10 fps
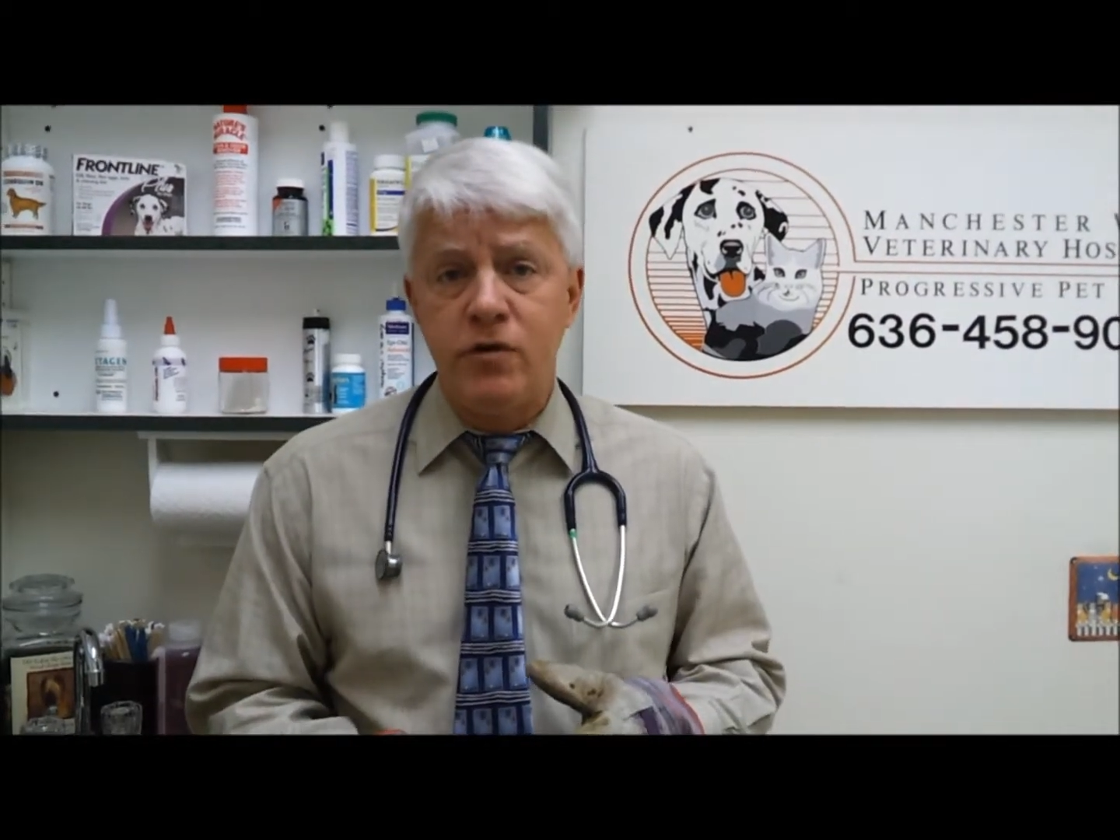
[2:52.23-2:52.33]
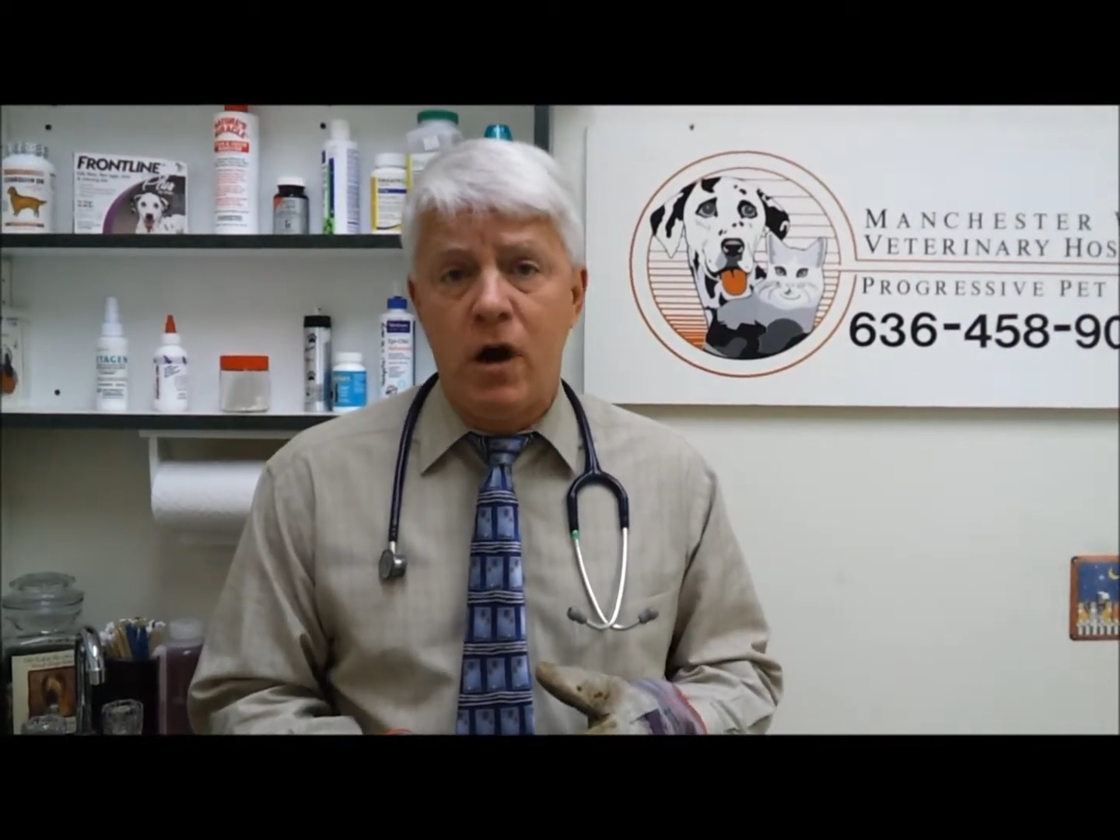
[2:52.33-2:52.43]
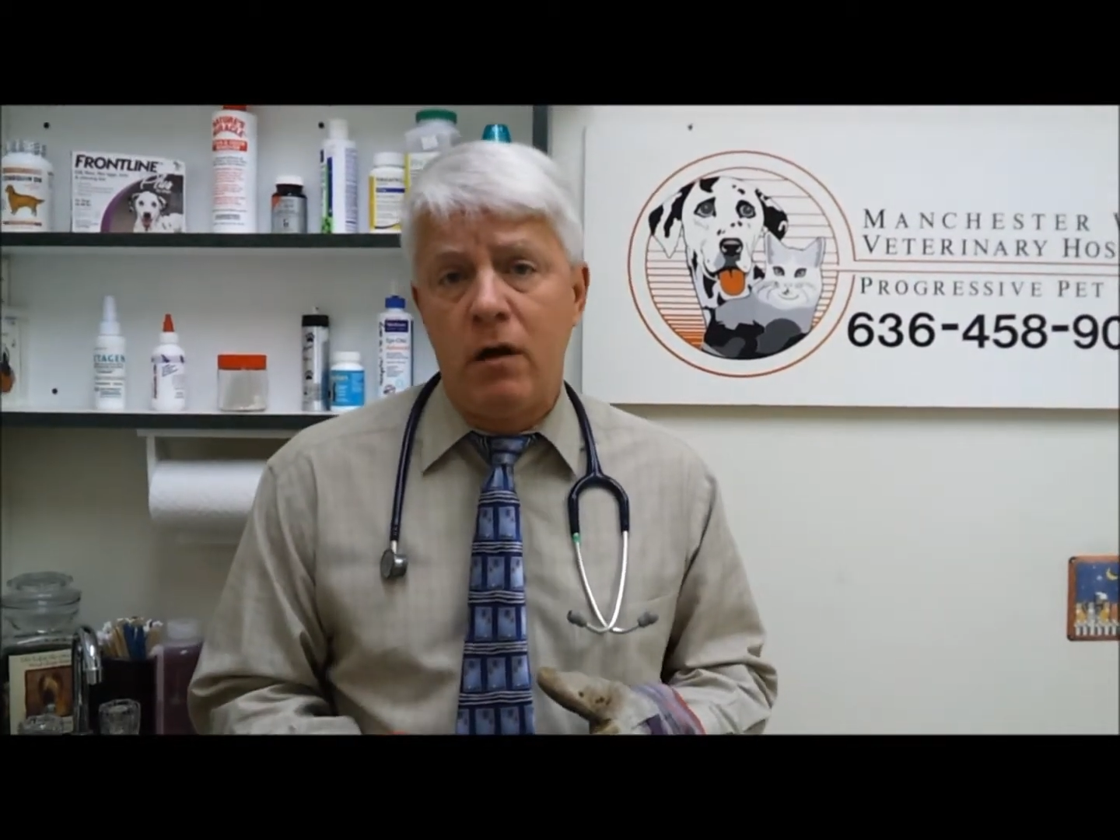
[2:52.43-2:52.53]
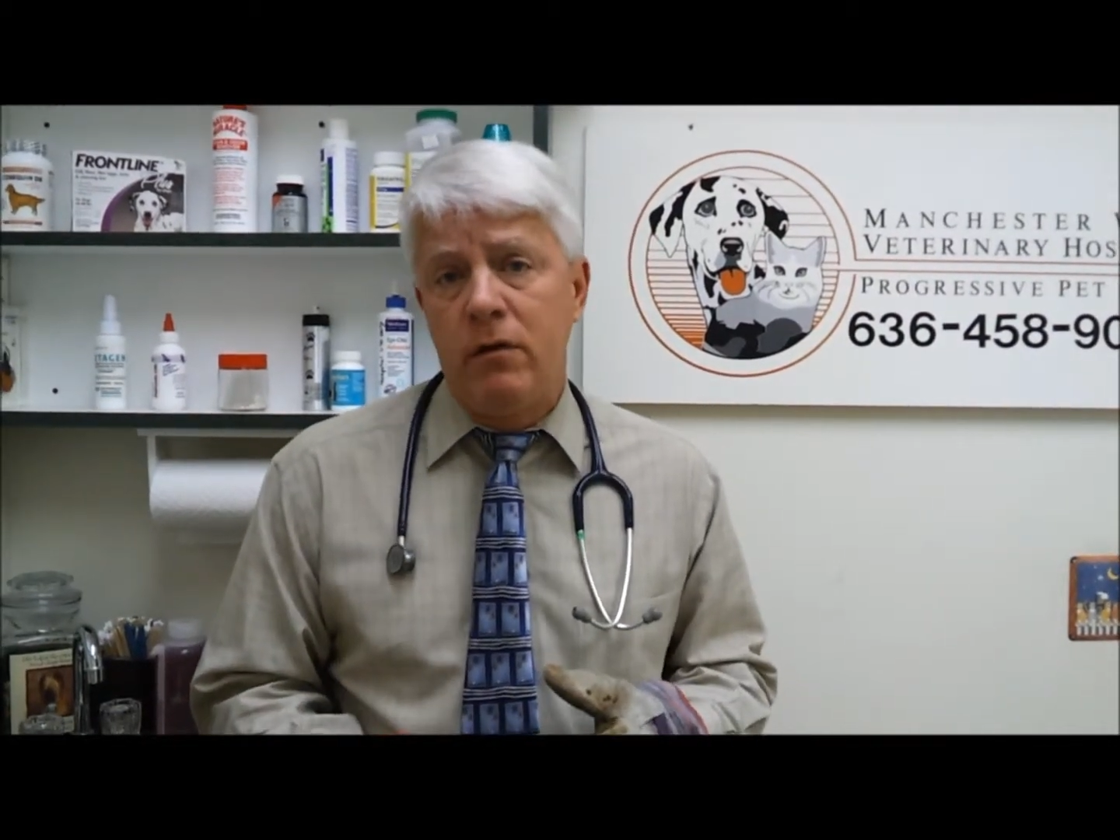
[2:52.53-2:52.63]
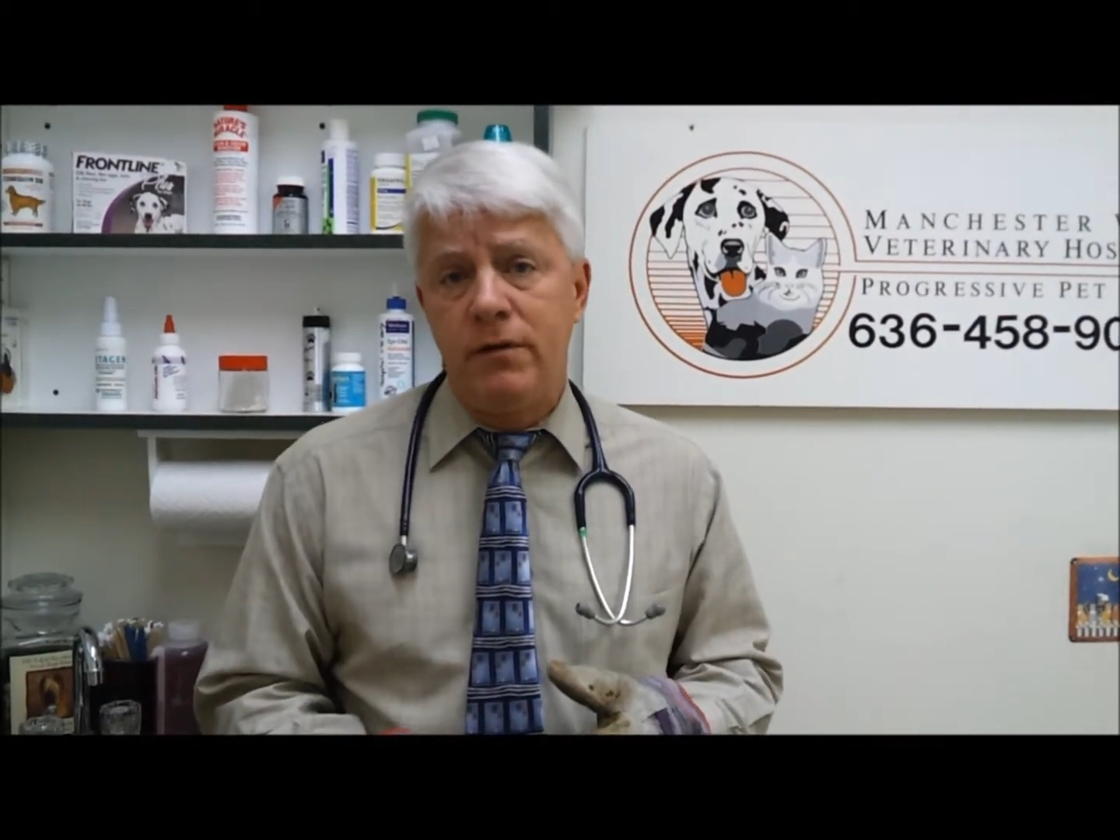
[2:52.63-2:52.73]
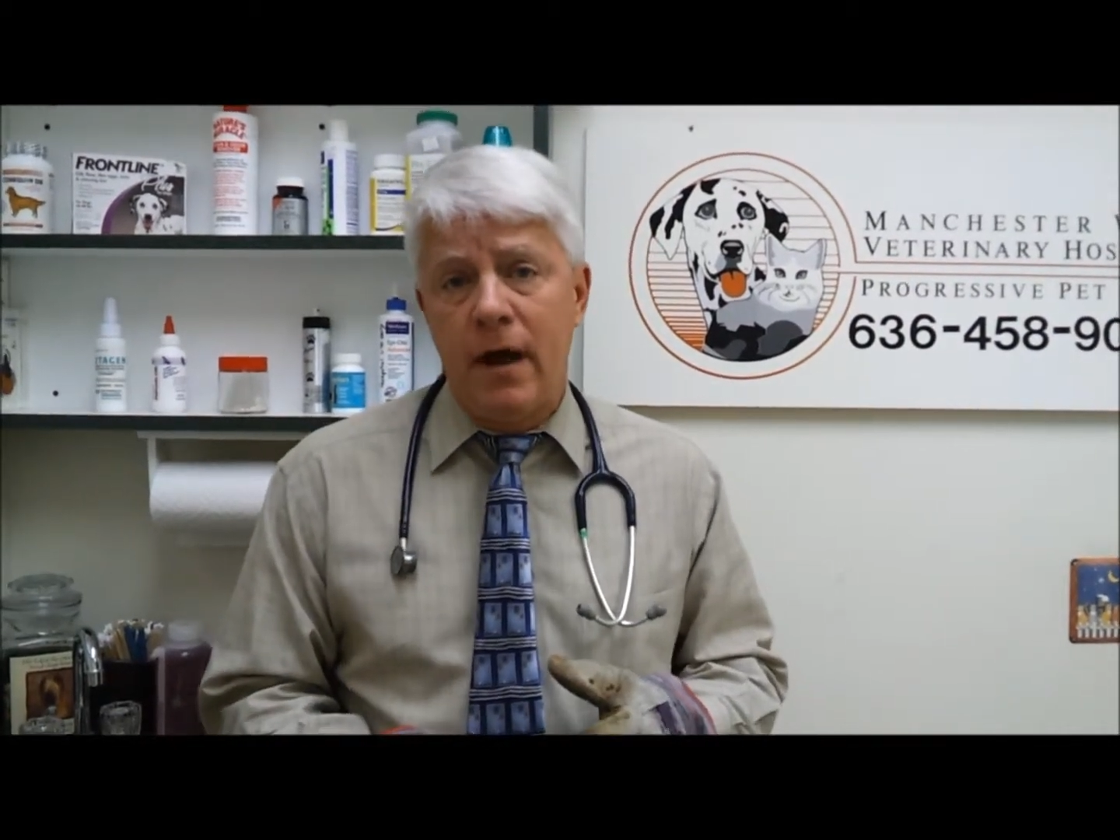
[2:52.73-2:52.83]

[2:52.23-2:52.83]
chocolate